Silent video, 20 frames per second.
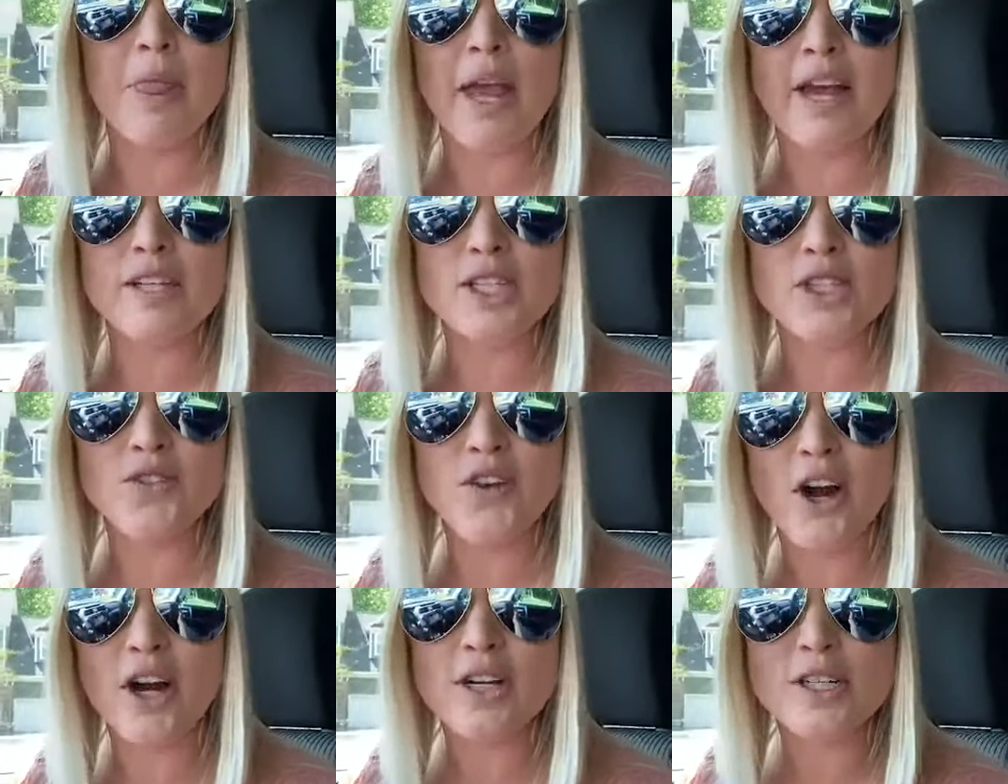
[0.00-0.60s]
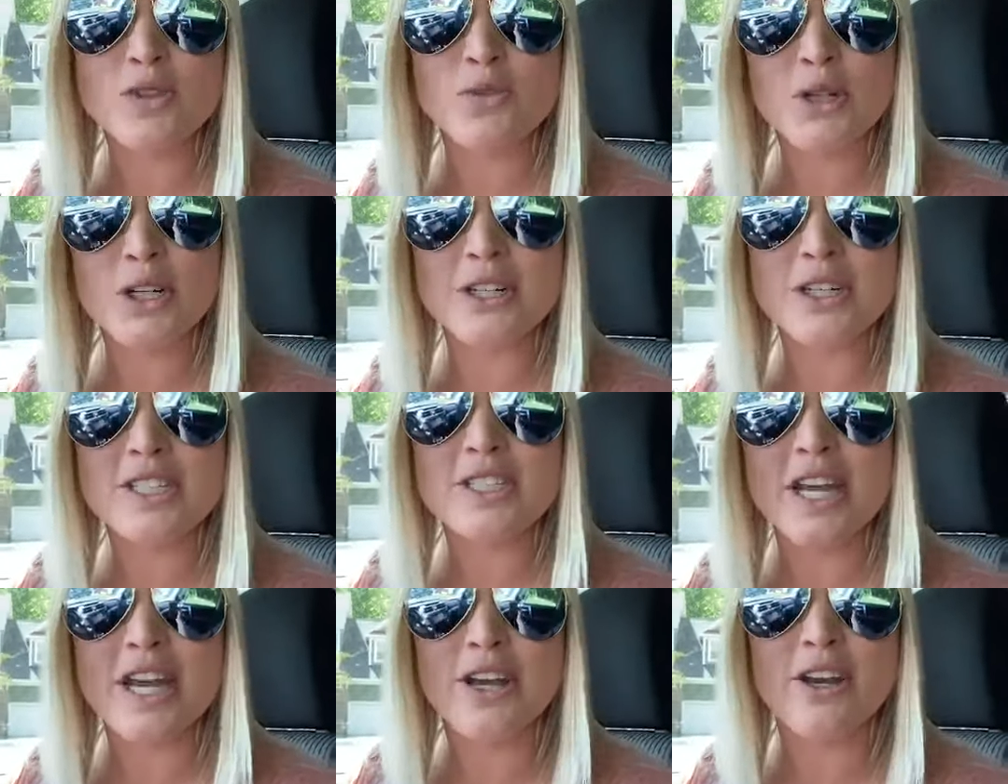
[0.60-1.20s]
As far as
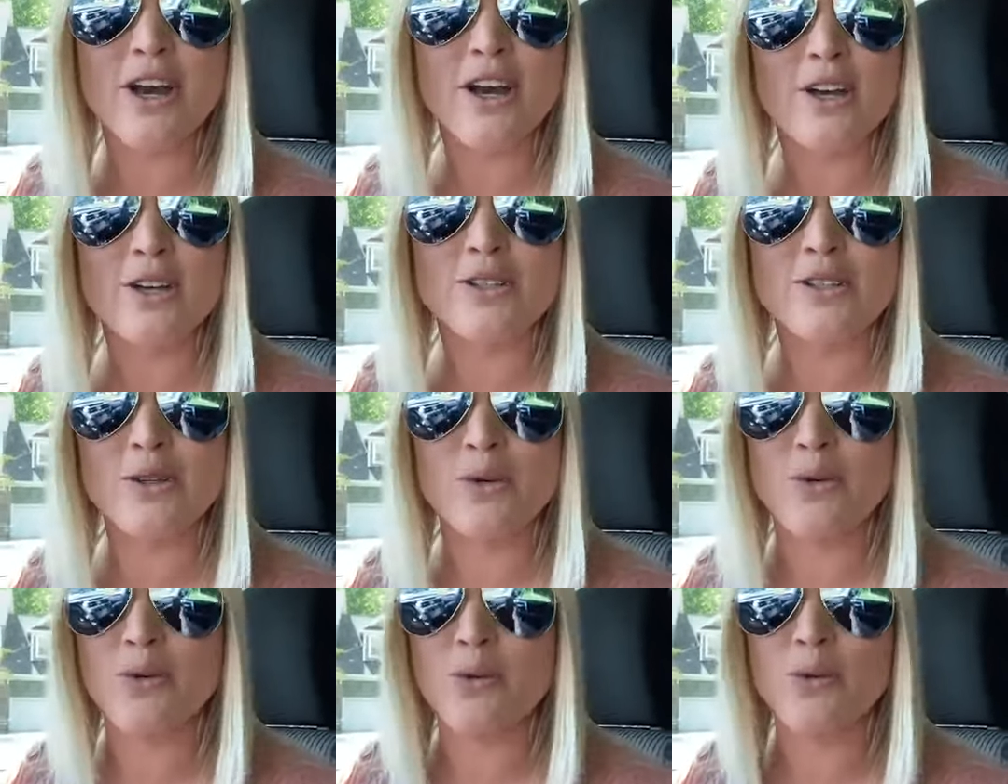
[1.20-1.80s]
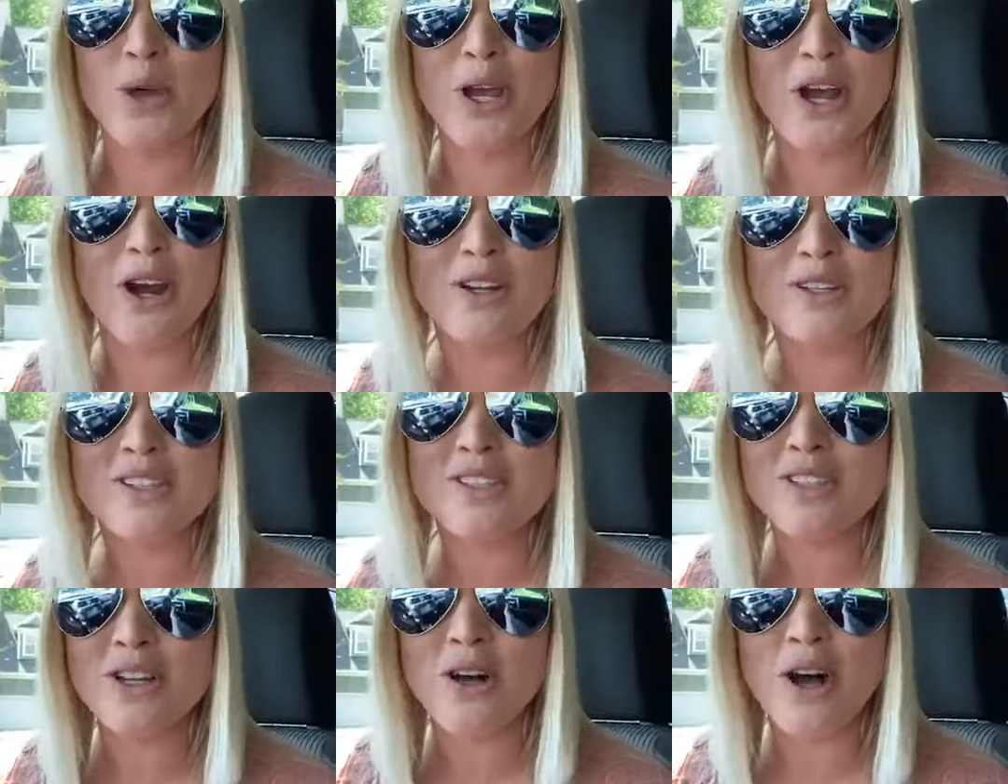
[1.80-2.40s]
real estate goes, we
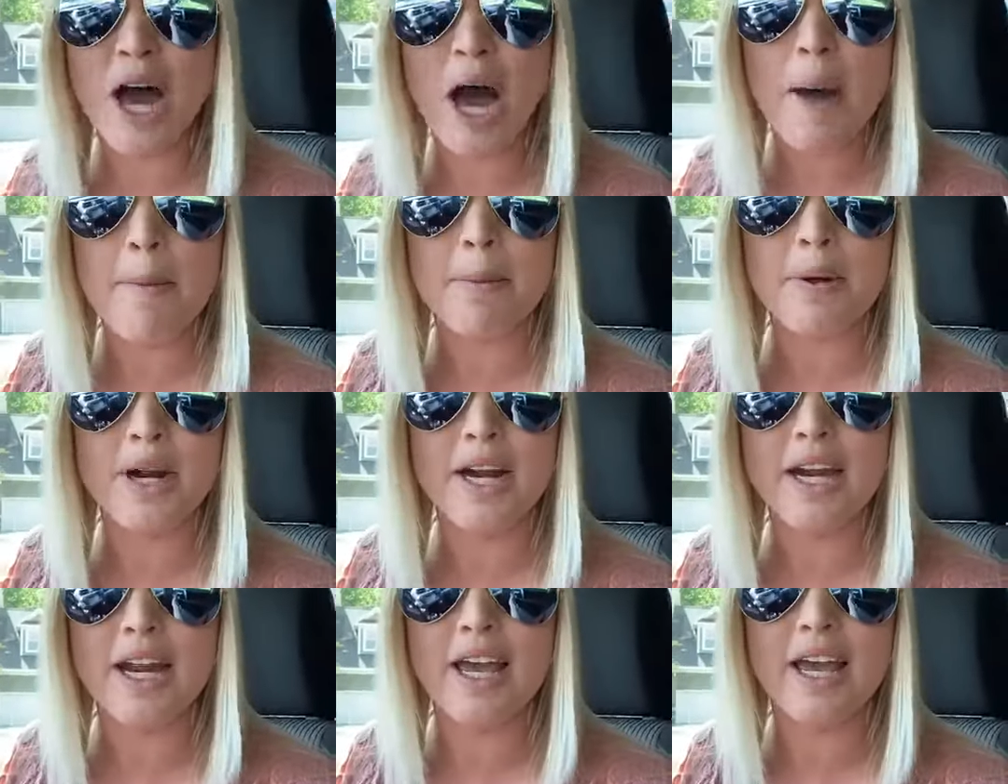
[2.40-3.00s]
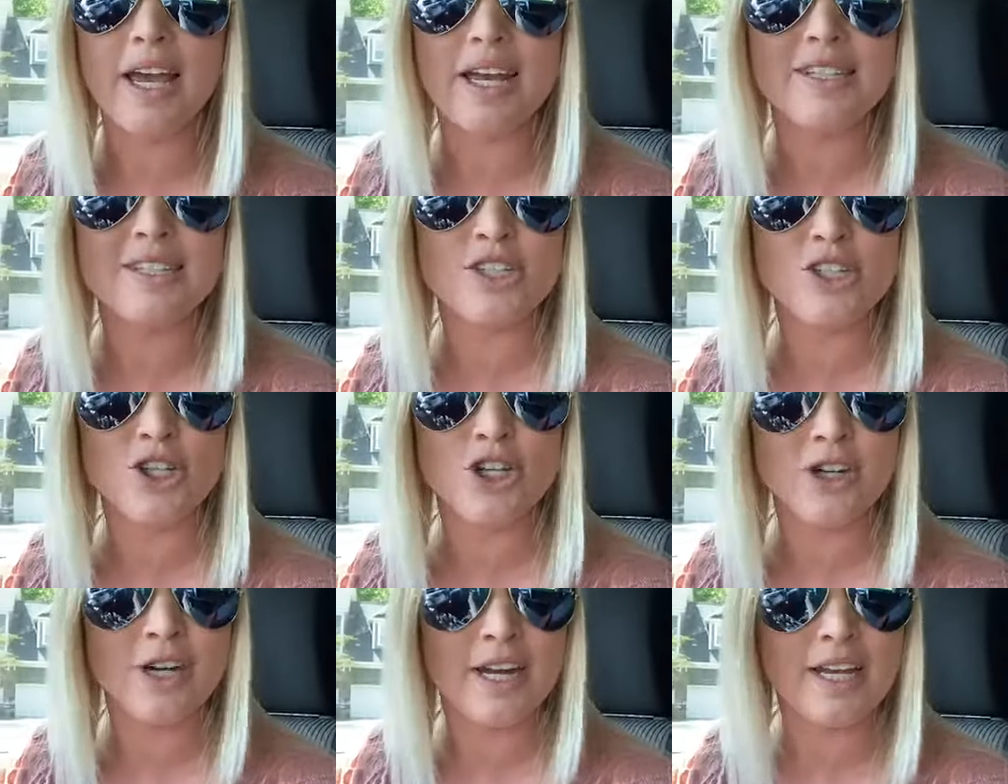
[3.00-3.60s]
are still operating.
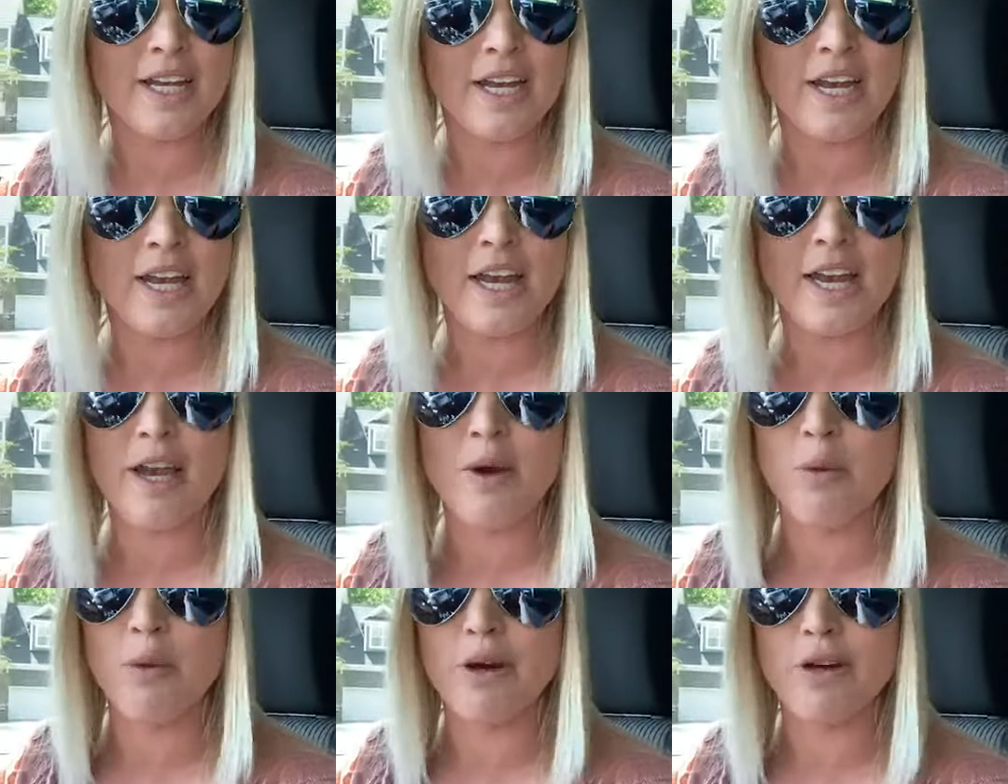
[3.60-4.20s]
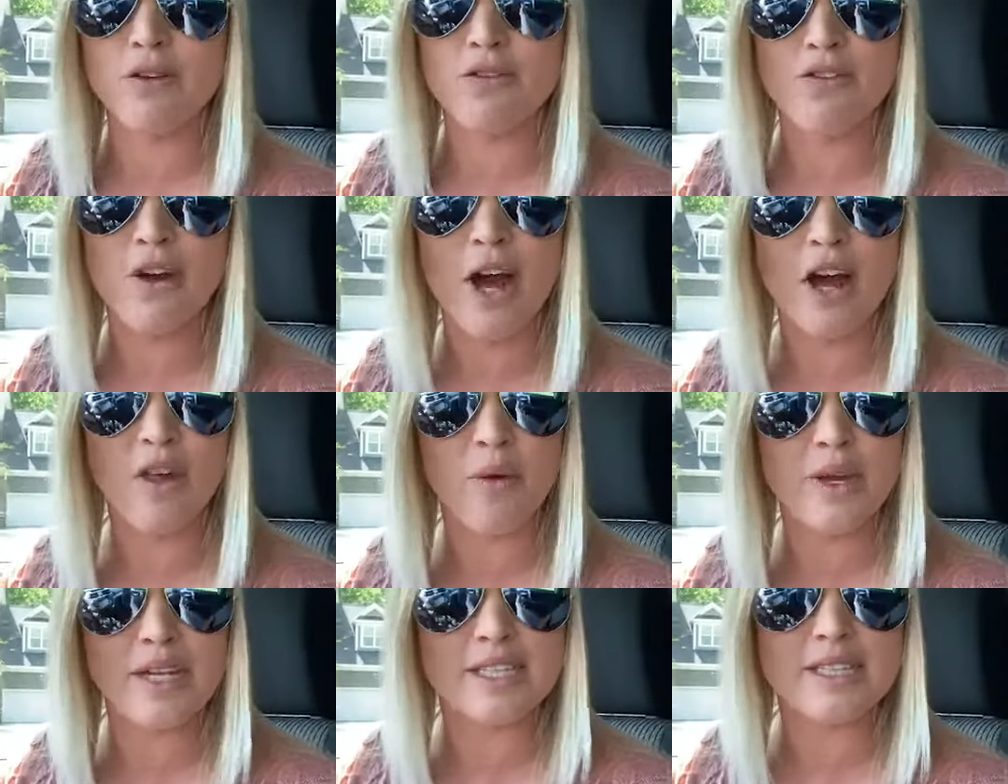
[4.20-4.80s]
It's tricky. We're
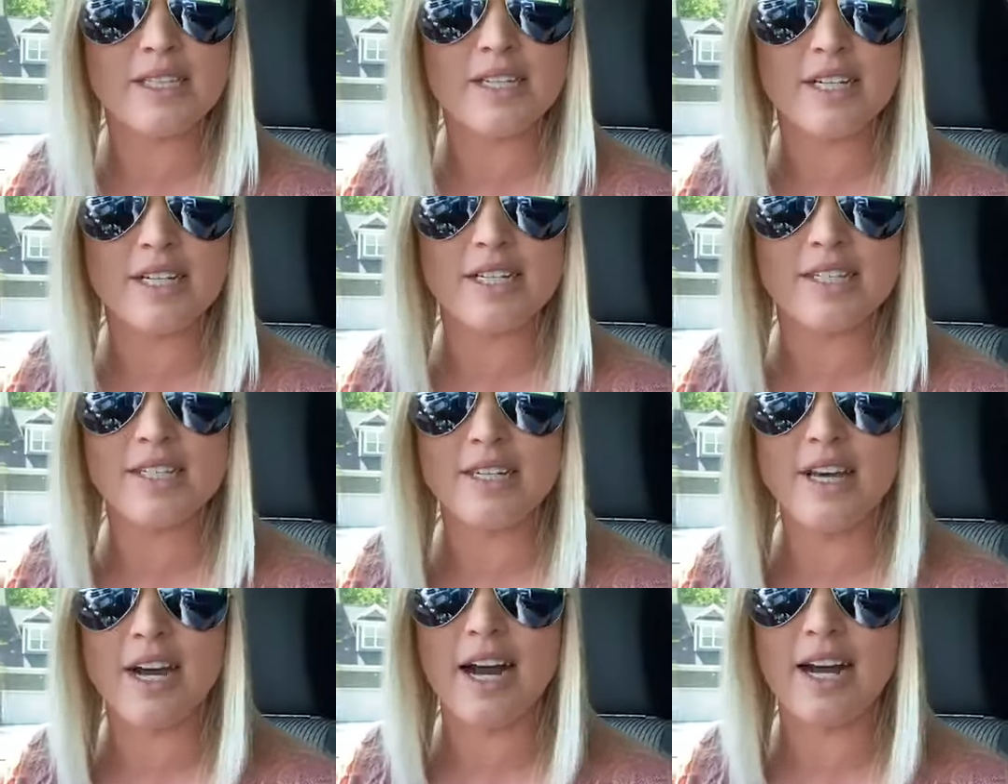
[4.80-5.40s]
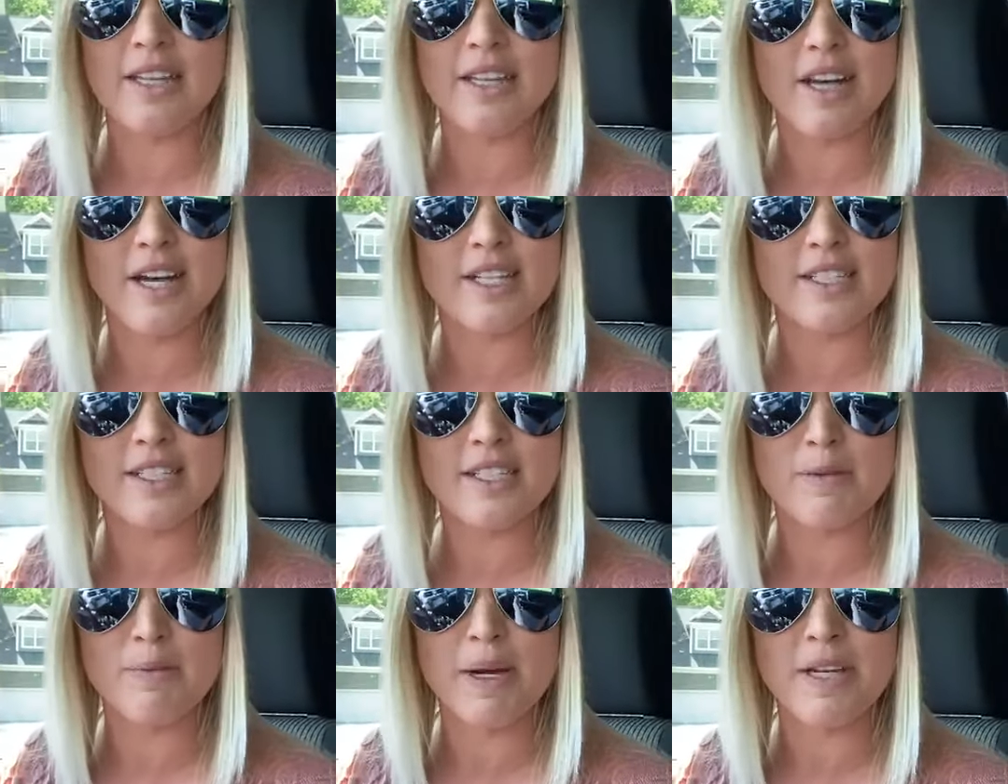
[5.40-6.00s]
following CDC
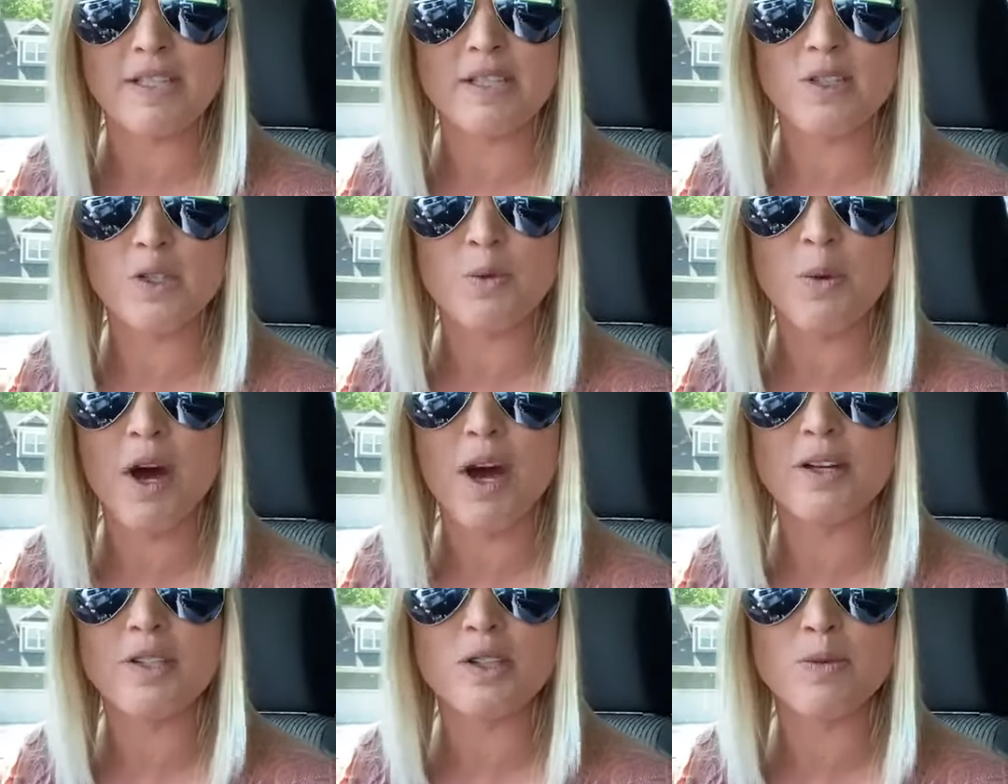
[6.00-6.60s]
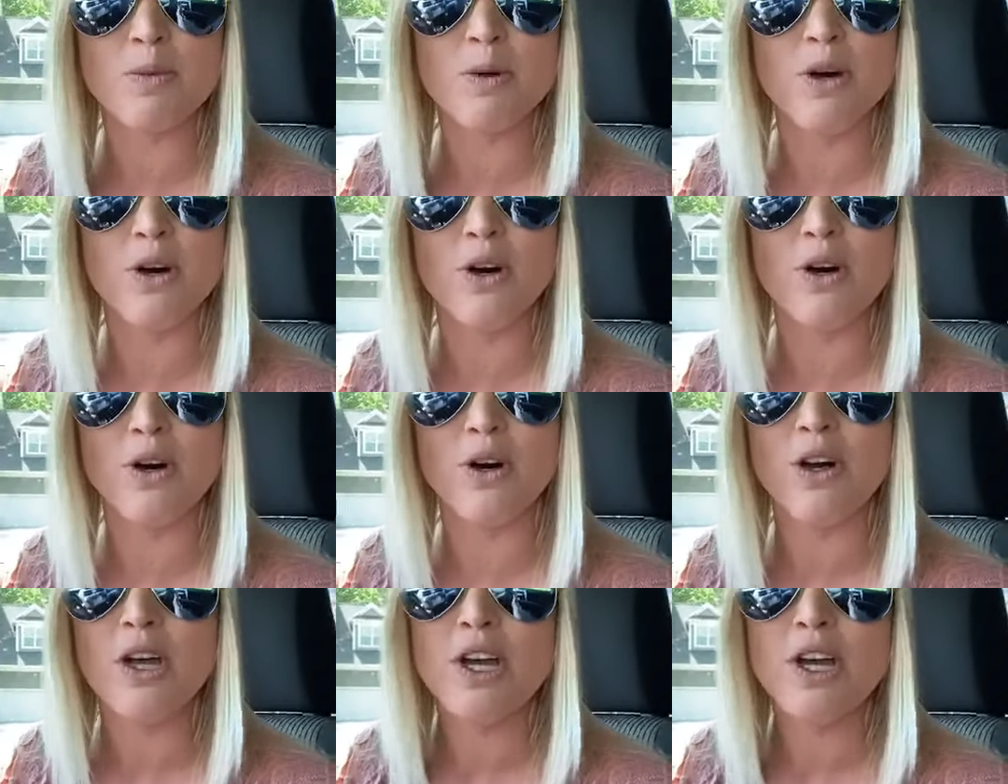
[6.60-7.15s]
guidelines as best as possible,